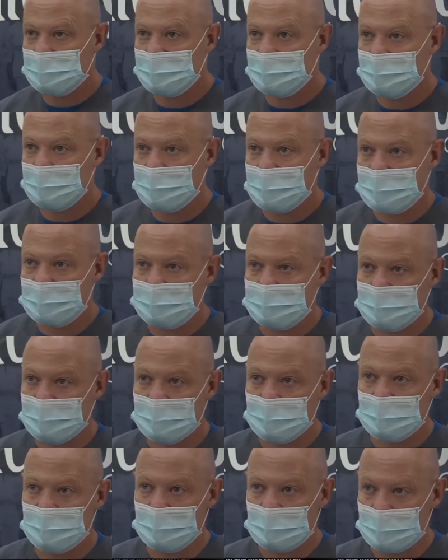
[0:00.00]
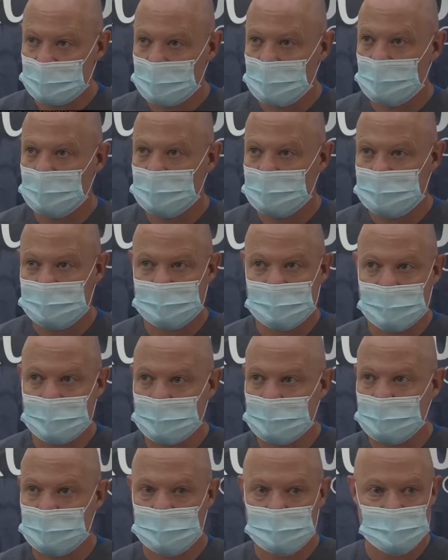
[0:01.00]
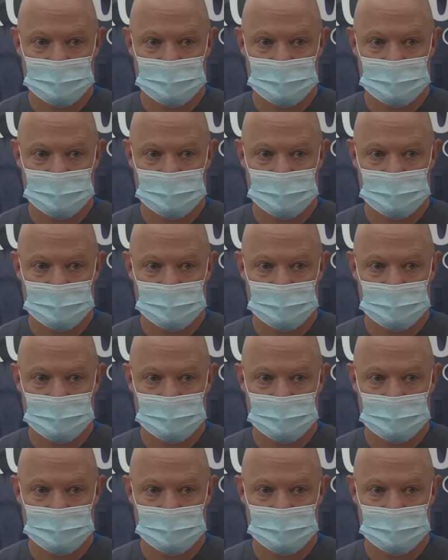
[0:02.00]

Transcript: the vaccine and that are excited,